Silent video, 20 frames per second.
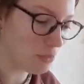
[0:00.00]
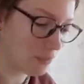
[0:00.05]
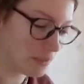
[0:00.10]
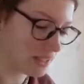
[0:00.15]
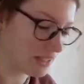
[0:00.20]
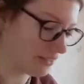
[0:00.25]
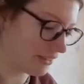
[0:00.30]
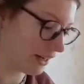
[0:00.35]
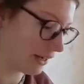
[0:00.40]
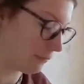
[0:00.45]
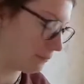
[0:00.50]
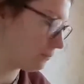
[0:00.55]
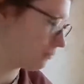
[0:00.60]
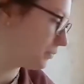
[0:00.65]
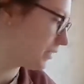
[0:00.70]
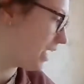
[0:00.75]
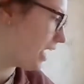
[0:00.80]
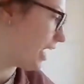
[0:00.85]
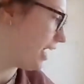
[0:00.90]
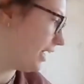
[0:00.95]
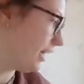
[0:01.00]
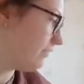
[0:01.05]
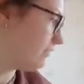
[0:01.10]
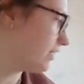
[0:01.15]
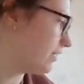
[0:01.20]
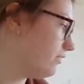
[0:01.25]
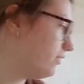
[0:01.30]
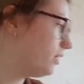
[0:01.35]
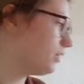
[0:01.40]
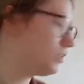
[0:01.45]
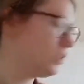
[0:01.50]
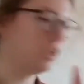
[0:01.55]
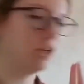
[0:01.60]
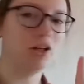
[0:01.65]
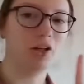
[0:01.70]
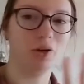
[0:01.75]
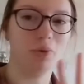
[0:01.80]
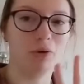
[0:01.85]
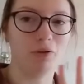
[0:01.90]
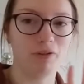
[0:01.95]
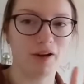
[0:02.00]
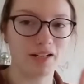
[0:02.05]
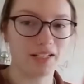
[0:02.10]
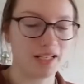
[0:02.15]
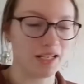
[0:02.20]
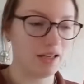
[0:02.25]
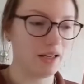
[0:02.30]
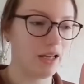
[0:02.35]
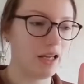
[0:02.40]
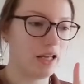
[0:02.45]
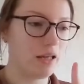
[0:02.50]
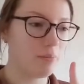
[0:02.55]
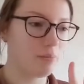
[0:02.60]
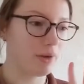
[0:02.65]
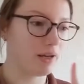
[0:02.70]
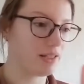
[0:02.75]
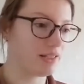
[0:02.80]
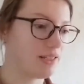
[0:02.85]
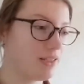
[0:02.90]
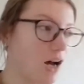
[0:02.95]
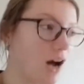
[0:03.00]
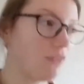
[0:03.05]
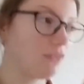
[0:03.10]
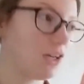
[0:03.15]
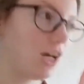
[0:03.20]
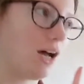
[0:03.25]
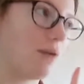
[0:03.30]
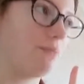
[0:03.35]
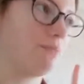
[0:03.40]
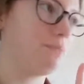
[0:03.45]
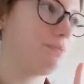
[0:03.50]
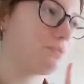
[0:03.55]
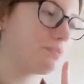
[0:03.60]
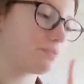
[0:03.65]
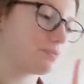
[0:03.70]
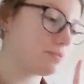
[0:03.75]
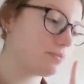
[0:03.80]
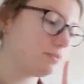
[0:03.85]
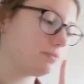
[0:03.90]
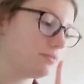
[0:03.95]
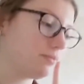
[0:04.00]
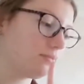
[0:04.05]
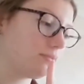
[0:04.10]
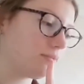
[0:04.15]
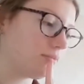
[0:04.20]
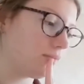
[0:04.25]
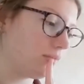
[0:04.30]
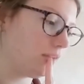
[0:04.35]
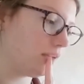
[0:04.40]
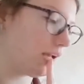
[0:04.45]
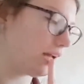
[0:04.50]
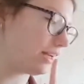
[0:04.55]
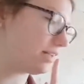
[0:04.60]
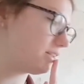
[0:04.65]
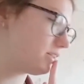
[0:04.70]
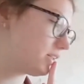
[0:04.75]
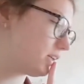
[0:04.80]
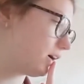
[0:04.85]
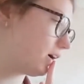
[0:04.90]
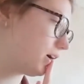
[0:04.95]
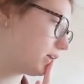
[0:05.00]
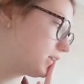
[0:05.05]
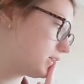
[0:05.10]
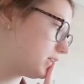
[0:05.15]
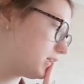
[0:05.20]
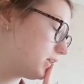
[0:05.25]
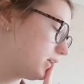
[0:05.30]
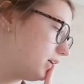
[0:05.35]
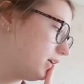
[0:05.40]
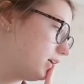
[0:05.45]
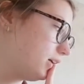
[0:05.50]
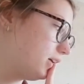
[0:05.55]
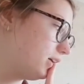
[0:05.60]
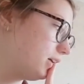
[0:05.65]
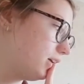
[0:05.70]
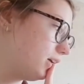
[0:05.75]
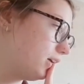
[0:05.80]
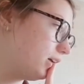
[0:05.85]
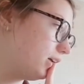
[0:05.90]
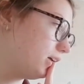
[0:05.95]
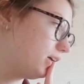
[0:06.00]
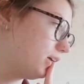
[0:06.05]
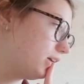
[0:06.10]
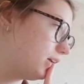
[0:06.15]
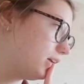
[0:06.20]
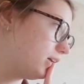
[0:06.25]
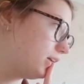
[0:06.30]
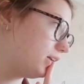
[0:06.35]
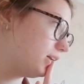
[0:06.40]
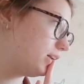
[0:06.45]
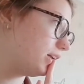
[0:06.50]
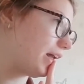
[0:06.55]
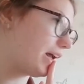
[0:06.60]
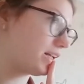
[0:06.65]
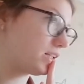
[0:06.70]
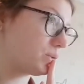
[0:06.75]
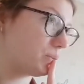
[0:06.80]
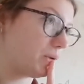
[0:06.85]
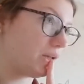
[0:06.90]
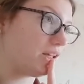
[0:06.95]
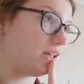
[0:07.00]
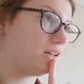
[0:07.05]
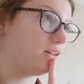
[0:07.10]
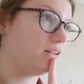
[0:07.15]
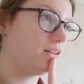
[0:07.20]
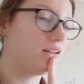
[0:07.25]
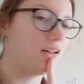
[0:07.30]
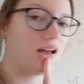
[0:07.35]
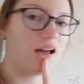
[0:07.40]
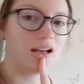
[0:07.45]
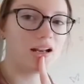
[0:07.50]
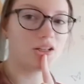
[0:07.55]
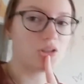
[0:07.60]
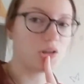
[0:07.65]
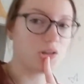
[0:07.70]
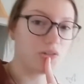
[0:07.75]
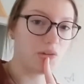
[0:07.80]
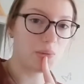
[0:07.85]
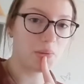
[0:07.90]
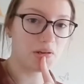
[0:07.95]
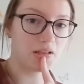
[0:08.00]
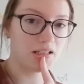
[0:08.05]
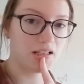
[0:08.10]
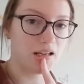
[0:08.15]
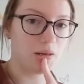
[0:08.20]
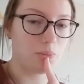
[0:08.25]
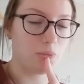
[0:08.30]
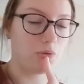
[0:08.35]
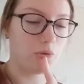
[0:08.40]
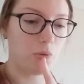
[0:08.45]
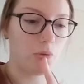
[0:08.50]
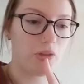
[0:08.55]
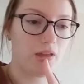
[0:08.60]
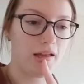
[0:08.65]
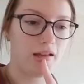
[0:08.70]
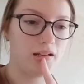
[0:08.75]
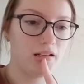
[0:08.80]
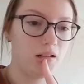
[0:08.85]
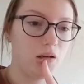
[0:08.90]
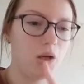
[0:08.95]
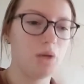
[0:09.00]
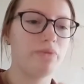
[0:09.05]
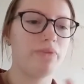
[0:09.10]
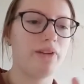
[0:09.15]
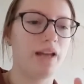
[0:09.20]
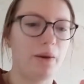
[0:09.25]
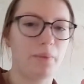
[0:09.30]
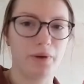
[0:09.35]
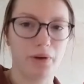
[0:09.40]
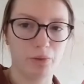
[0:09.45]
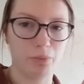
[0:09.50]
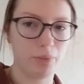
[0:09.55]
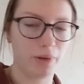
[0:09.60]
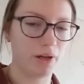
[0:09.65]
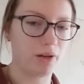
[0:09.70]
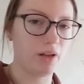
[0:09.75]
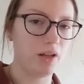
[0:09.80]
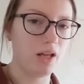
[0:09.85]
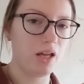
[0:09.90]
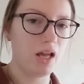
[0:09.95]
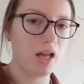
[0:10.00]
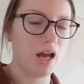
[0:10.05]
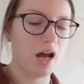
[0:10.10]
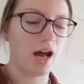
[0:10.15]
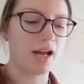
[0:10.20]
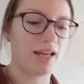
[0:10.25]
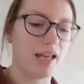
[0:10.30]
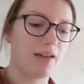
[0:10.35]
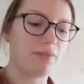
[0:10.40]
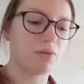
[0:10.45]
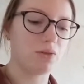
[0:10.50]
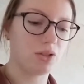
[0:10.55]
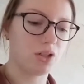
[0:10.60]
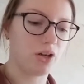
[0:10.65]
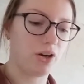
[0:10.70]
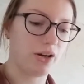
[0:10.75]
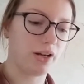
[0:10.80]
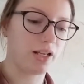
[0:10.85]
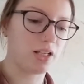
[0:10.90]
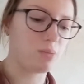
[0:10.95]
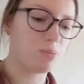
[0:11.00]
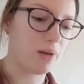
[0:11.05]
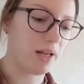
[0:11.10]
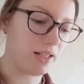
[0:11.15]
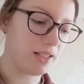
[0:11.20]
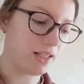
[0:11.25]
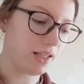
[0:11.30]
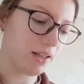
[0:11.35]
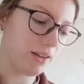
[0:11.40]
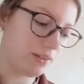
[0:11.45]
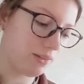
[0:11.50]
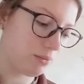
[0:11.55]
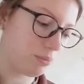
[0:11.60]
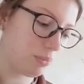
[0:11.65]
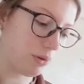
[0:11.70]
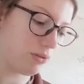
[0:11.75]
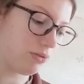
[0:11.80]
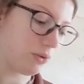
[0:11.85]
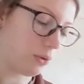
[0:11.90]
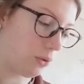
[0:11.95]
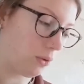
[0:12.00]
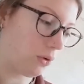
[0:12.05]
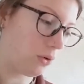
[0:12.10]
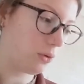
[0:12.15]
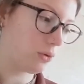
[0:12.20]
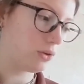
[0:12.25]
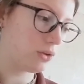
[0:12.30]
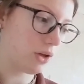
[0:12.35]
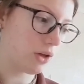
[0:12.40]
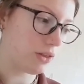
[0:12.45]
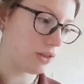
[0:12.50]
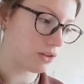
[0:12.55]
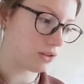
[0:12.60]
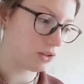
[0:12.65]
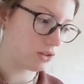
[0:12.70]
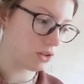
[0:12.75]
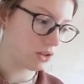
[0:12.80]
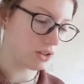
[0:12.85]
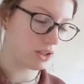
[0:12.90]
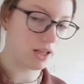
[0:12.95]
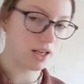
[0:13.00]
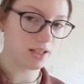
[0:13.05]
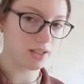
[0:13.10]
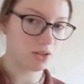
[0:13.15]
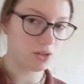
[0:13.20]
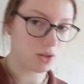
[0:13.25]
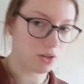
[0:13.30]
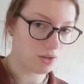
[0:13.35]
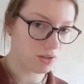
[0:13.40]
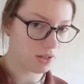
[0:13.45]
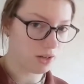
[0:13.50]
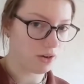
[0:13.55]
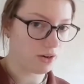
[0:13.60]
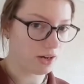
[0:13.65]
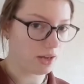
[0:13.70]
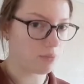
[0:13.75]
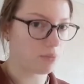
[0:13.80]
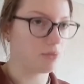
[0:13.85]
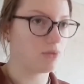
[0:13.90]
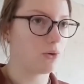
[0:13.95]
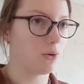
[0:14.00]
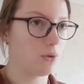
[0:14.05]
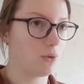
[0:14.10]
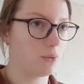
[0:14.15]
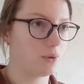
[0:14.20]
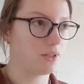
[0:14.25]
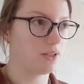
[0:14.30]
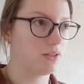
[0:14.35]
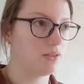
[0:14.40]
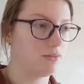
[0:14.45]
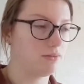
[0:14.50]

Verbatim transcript: what we're doing and i've given her two already because it's half term and it starts next week and i don't know if i'm going to see her before then hopefully i will but I gave them to her and explained it before so that just in case I don't see her again before we